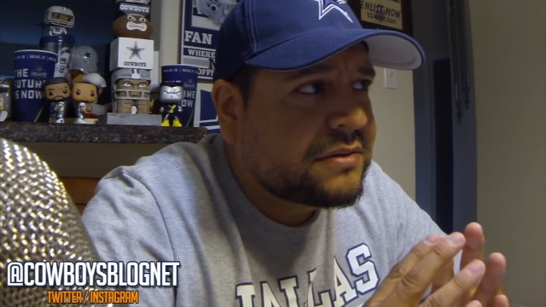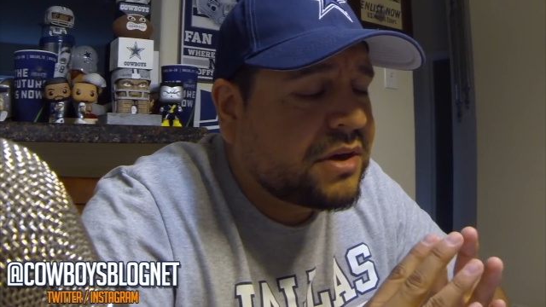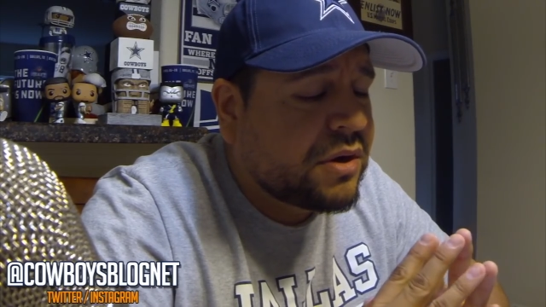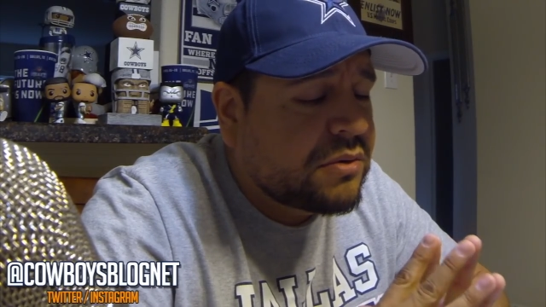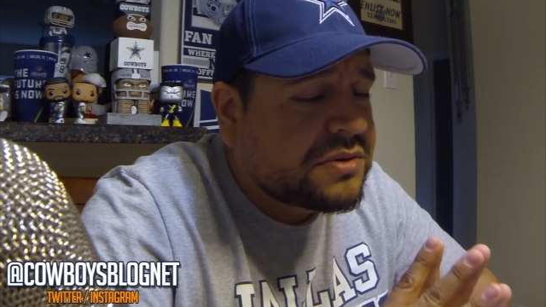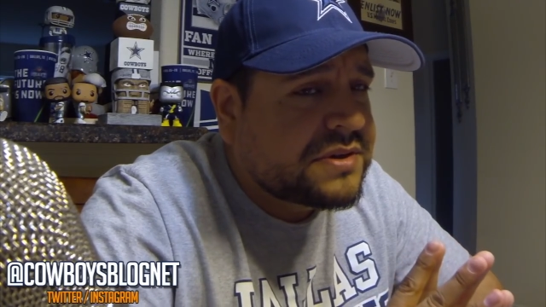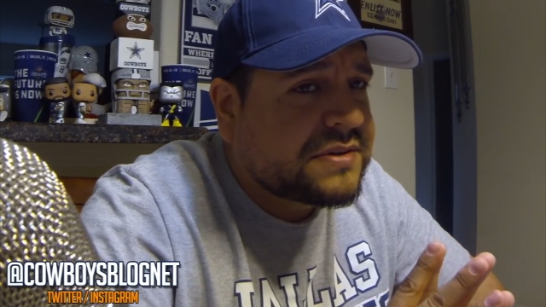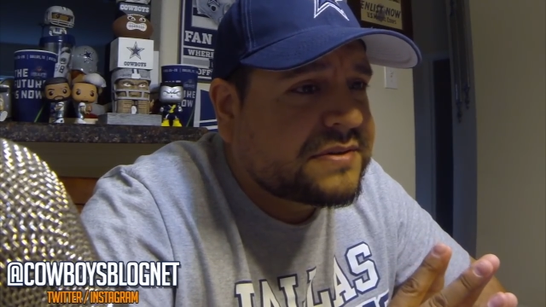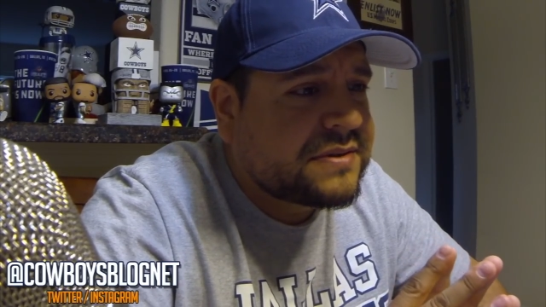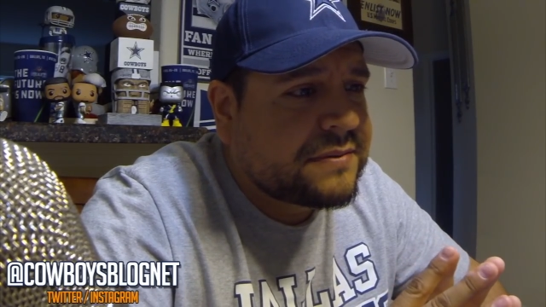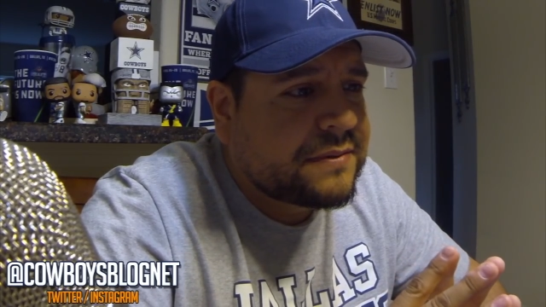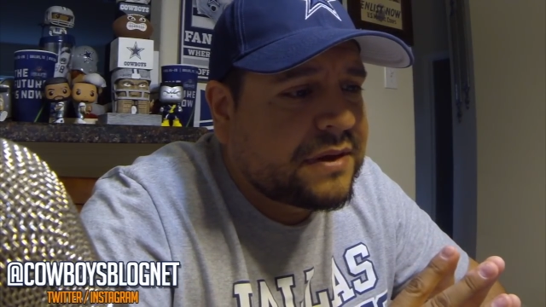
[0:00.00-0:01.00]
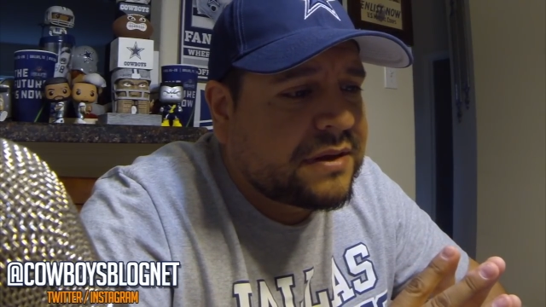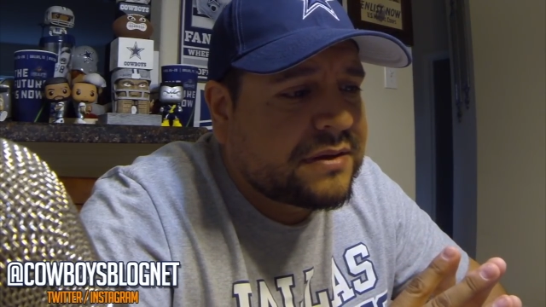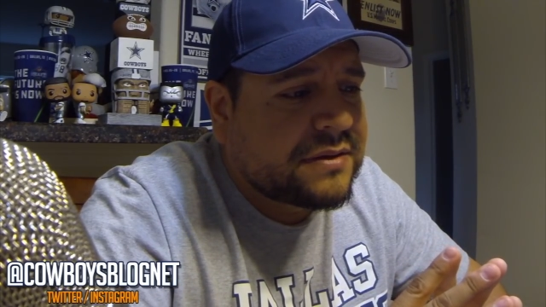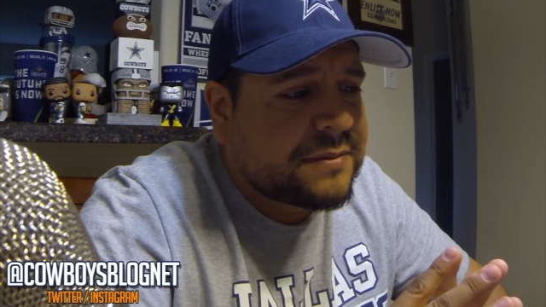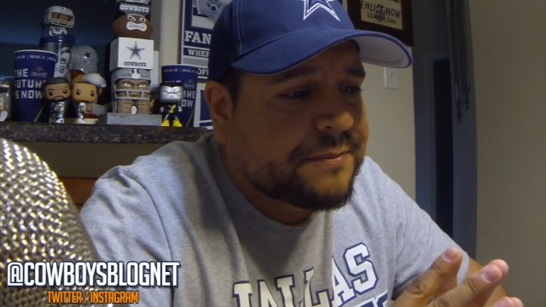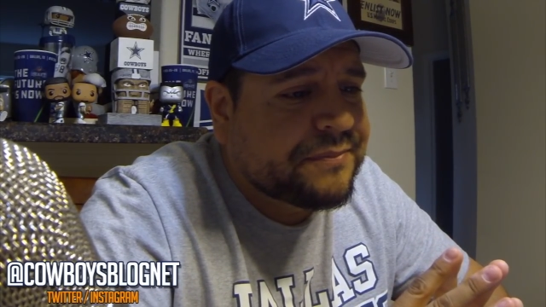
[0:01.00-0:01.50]
coaches, and
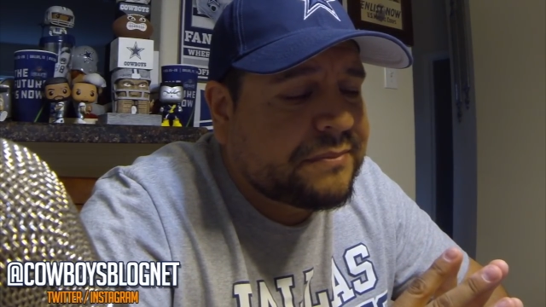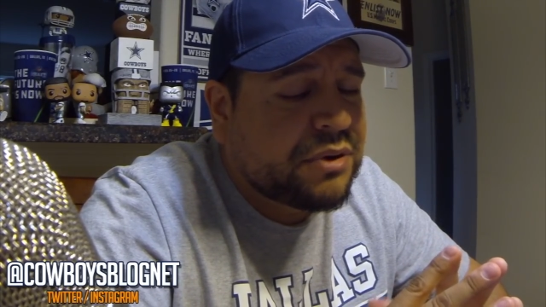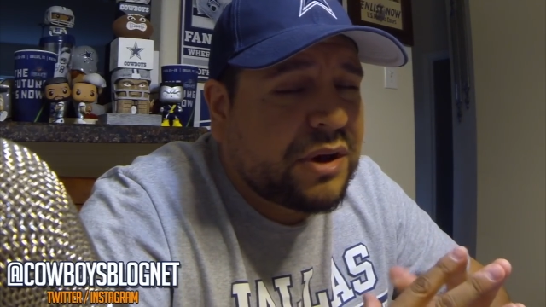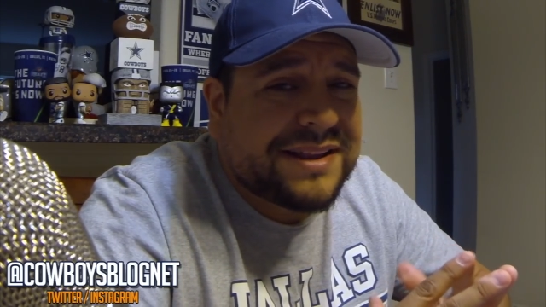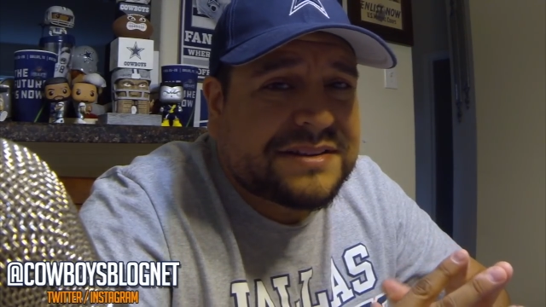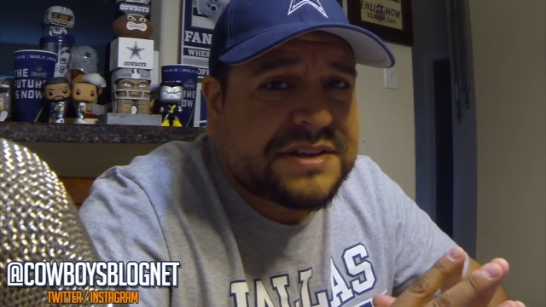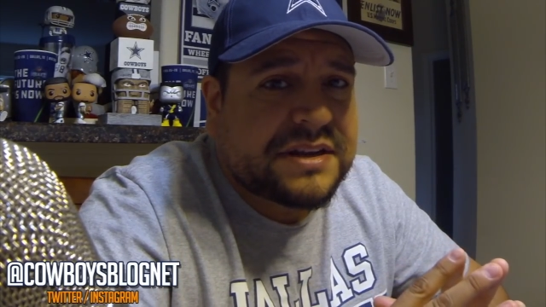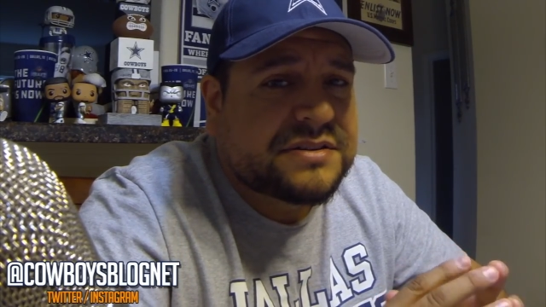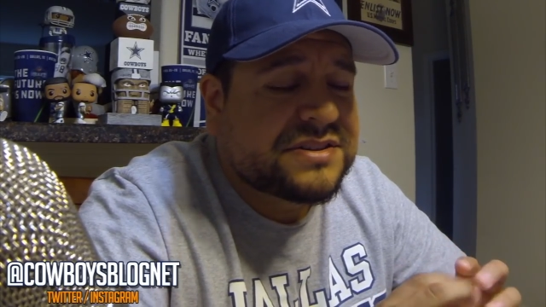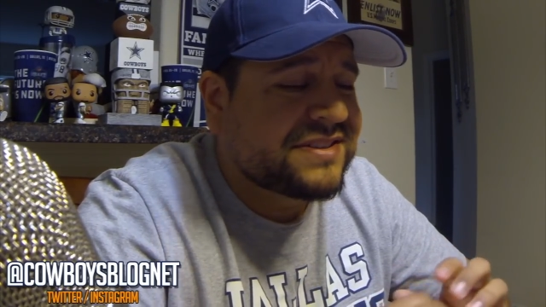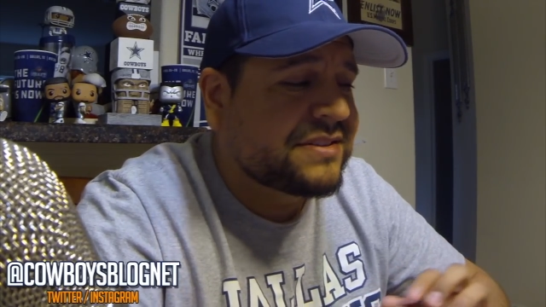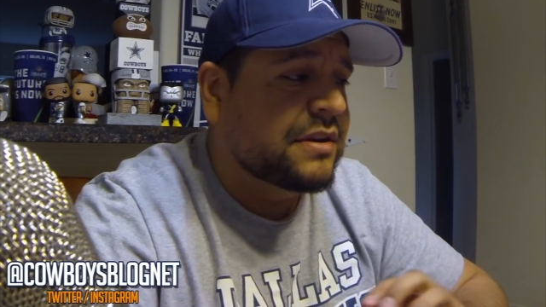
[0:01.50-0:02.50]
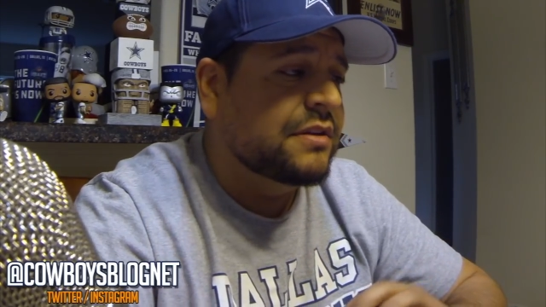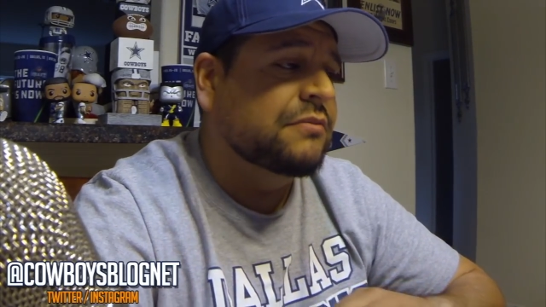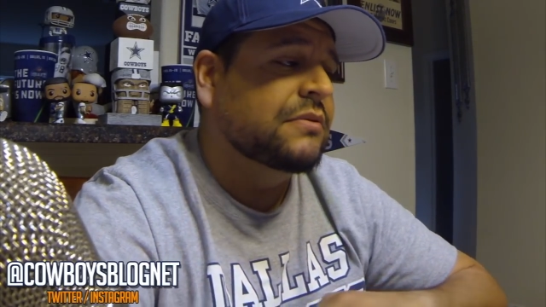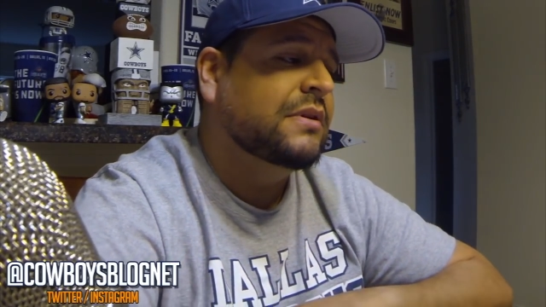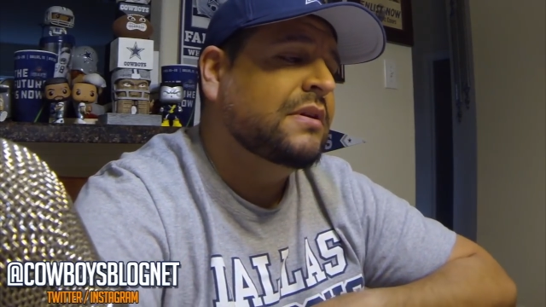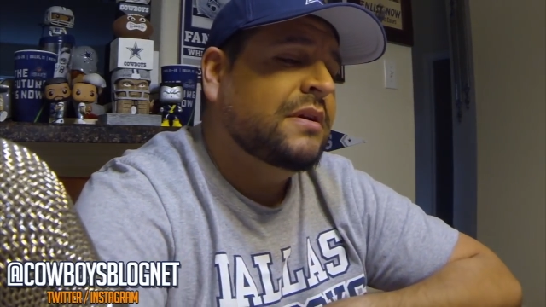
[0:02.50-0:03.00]
Paul Alexander is just another one.